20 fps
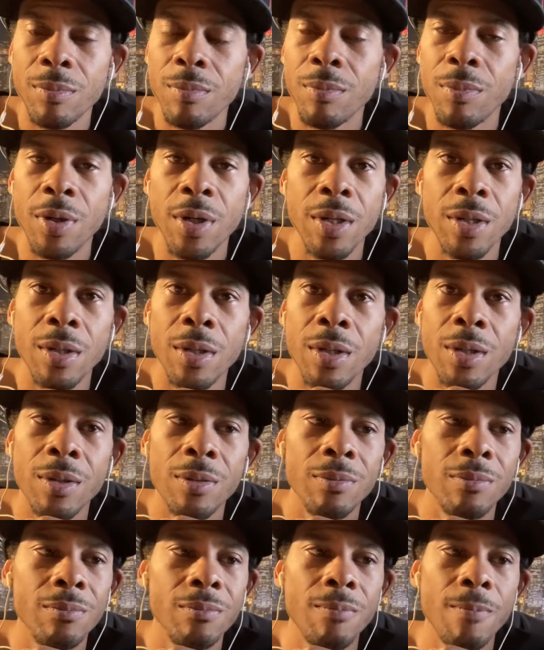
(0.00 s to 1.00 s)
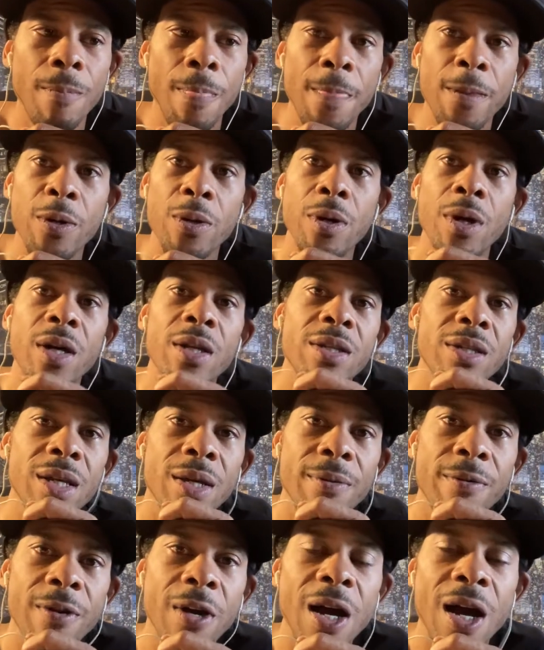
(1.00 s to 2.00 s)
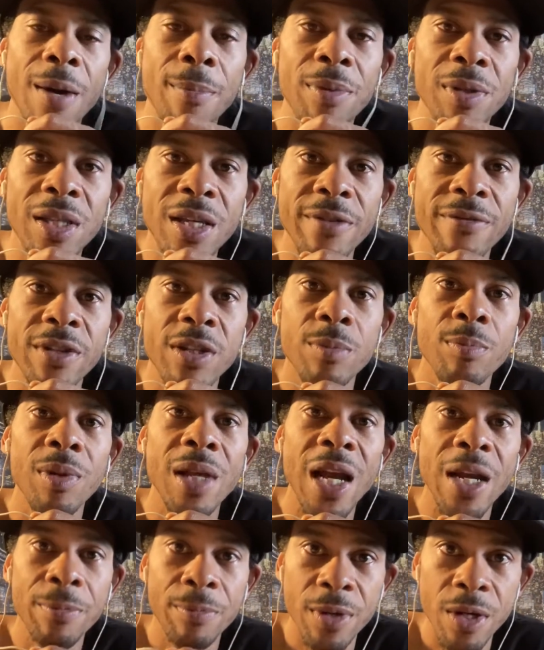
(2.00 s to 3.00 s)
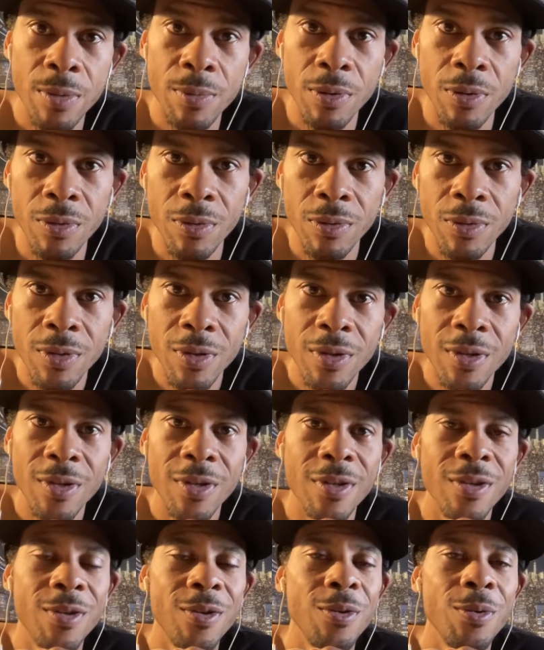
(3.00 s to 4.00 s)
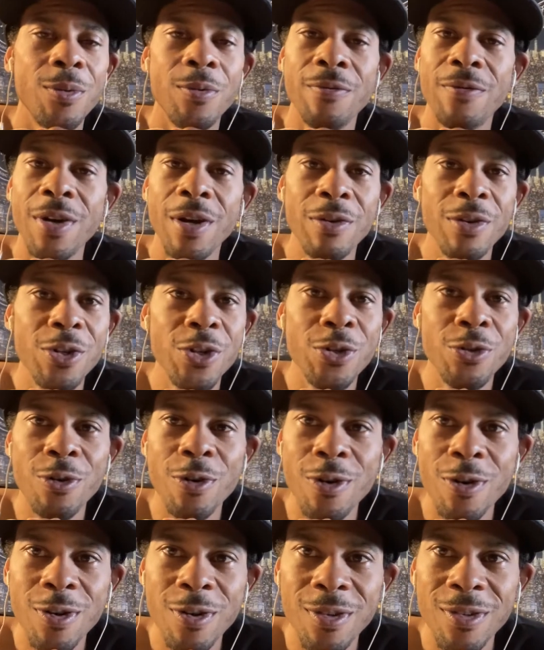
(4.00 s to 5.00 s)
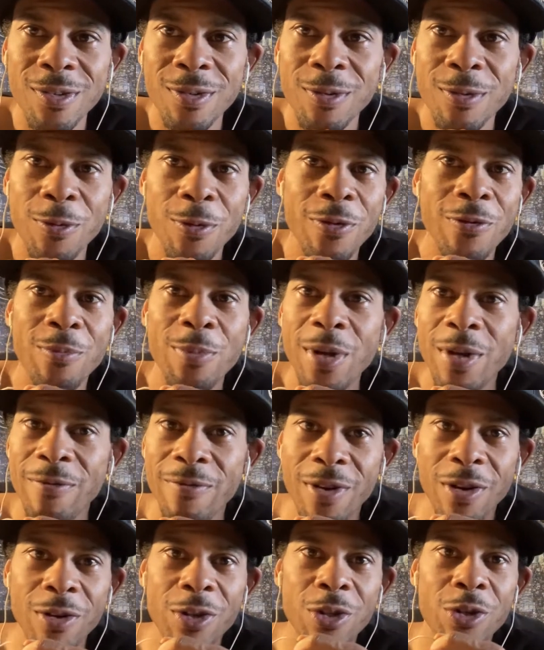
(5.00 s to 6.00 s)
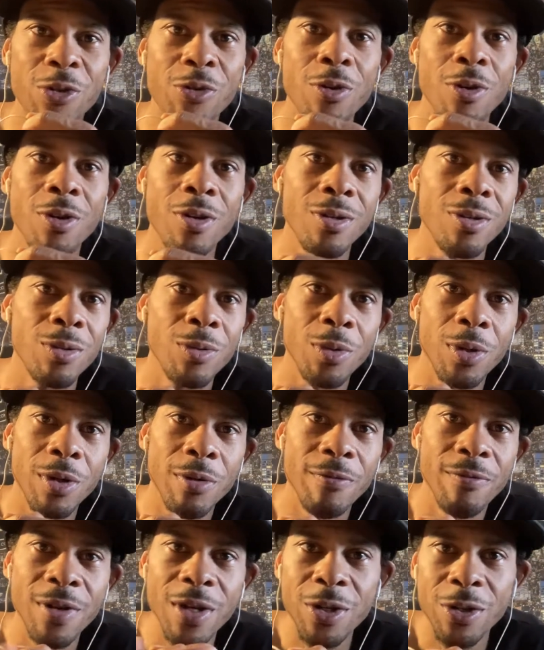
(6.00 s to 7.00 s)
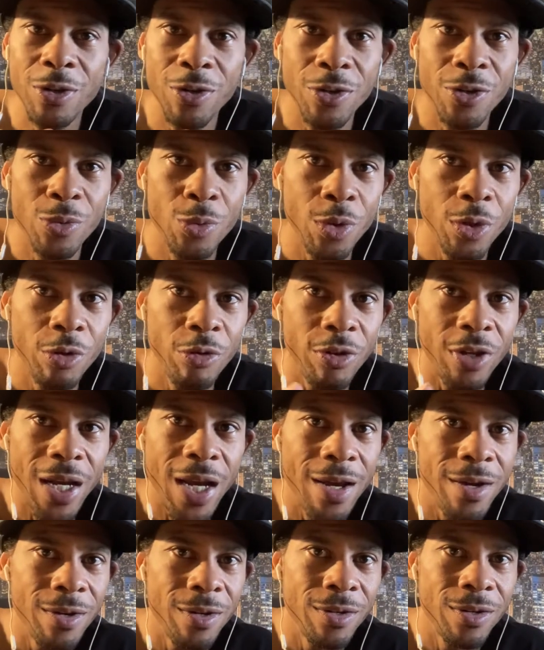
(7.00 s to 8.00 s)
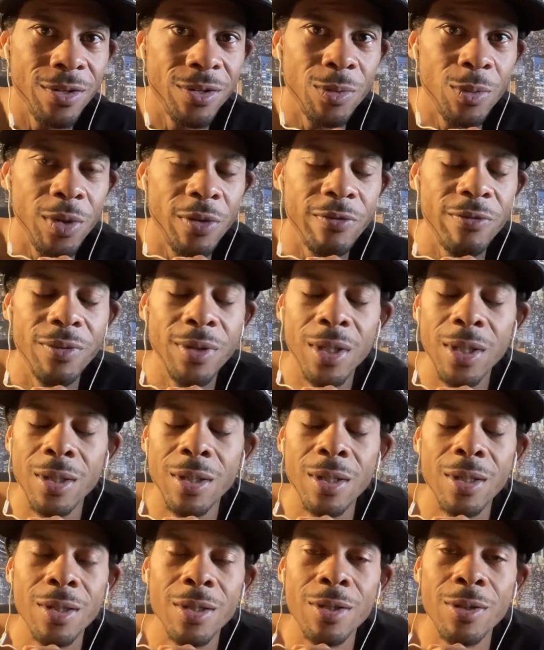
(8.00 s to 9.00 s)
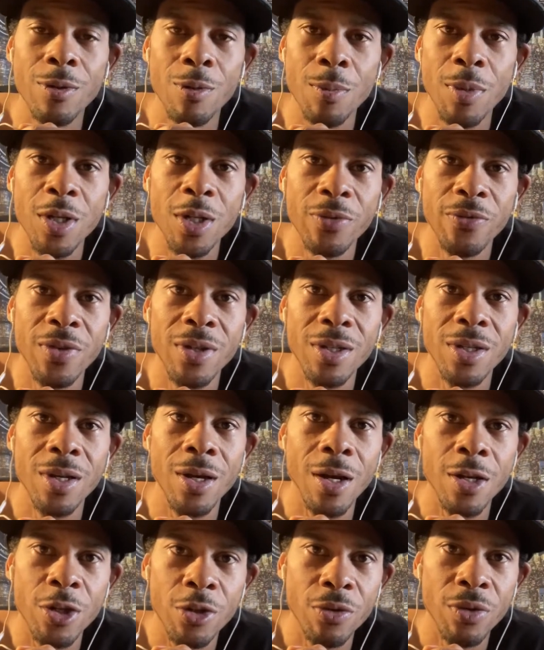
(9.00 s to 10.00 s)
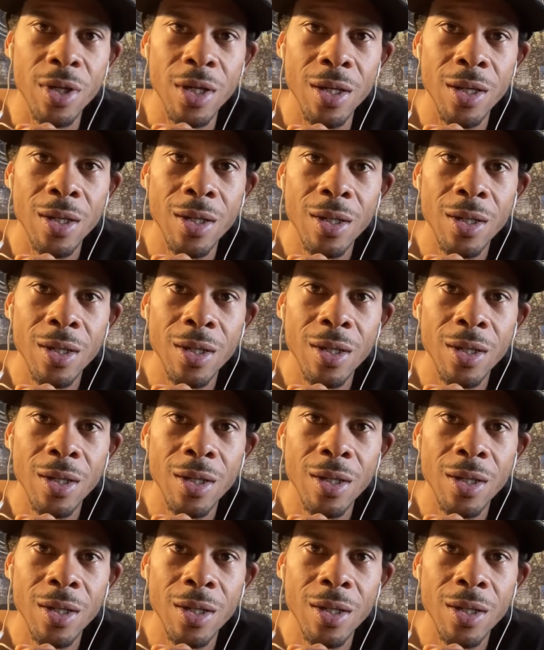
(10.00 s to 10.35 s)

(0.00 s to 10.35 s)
but I believe as black people, we're very strong. We've been very strong. We're inventors. We're creators. We've done so much for this country.